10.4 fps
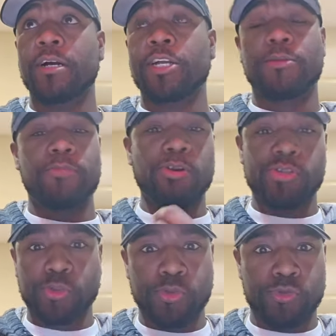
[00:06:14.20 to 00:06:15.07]

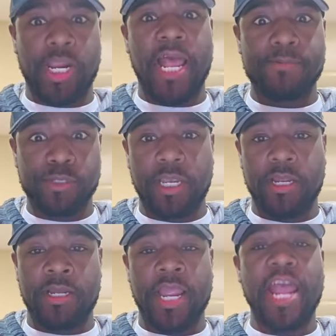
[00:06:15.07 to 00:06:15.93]
commercials or apps,
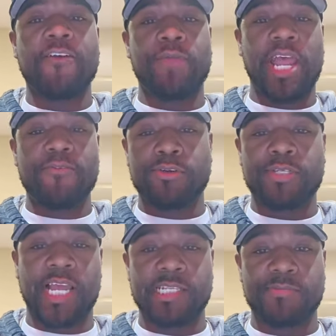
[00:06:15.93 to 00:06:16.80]

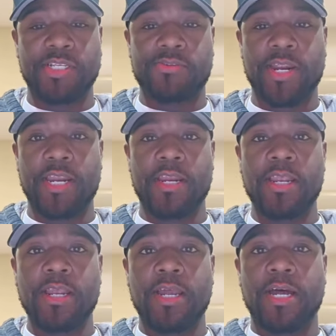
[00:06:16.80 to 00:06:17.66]
advertisements, right?
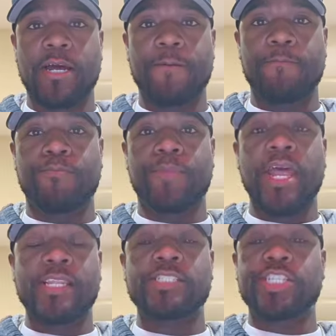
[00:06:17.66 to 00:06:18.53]

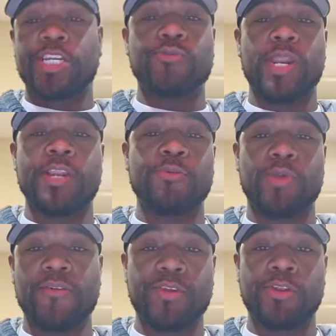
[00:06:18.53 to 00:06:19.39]
That is generating
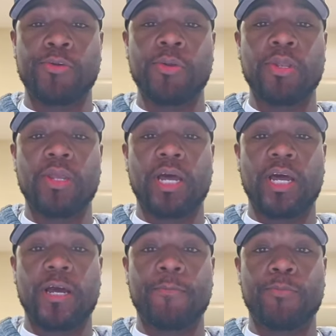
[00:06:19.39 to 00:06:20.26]
revenue,
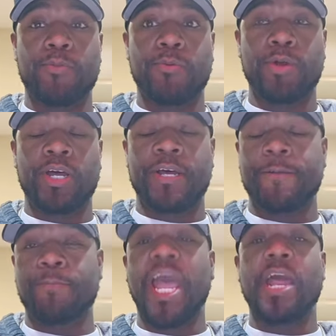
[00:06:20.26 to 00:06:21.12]

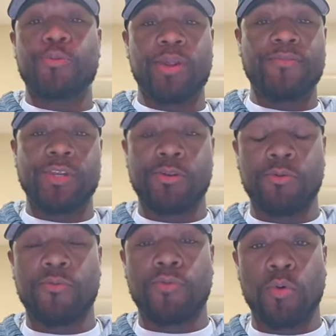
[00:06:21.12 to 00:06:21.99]
ad
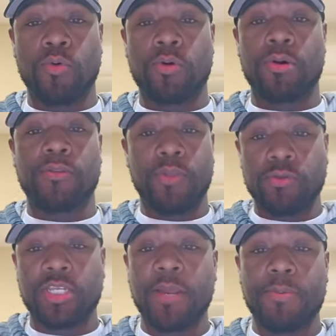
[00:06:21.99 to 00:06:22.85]
revenue for
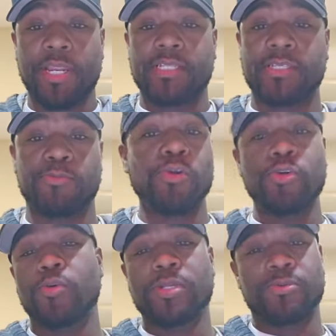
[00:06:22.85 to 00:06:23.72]
those companies. So
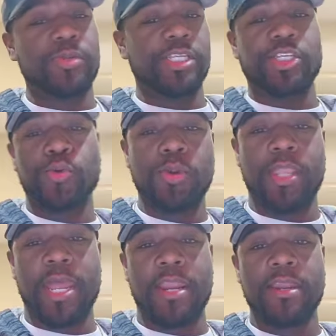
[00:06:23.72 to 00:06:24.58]
Roku isn't really
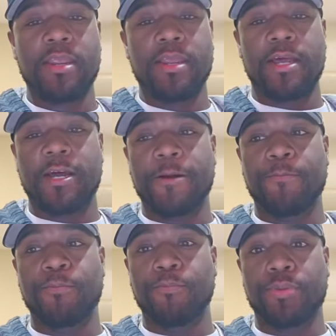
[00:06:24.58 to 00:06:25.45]
doing that.
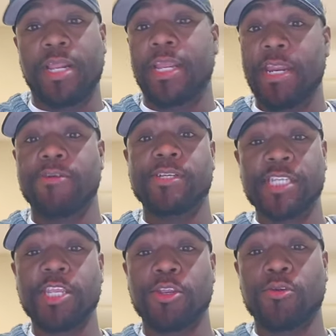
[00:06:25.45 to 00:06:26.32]
But I
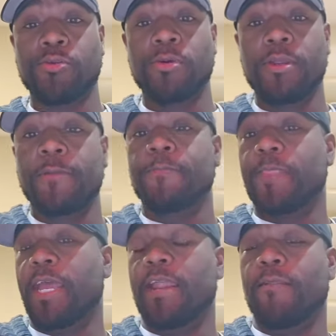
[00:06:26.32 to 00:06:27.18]
guarantee you
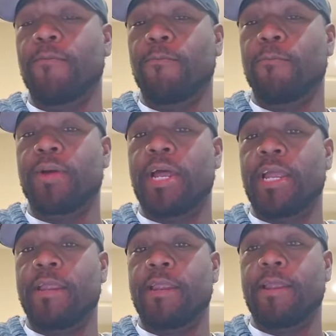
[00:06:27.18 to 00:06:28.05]
that
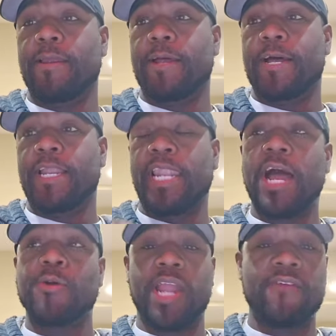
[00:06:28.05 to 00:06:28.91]
by
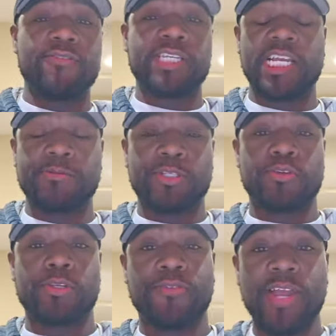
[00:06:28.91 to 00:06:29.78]
allowing advertisements
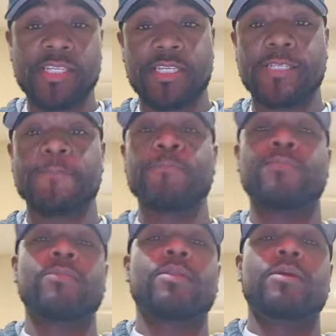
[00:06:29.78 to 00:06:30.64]
on devices,
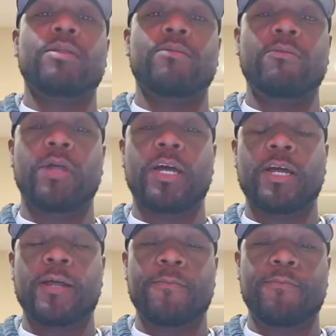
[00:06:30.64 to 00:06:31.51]

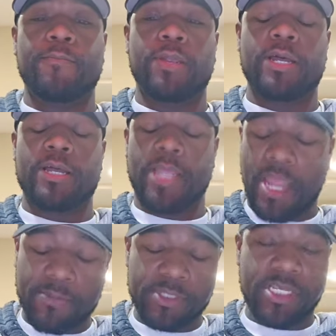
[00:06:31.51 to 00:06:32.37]

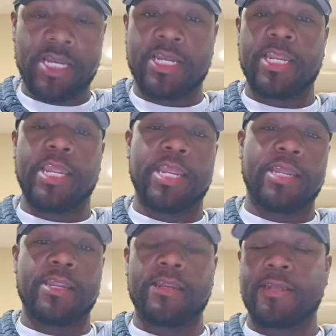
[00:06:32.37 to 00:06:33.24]
Amazon
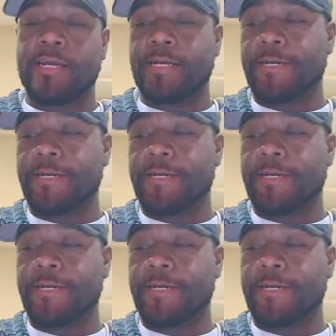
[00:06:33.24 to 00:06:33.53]
and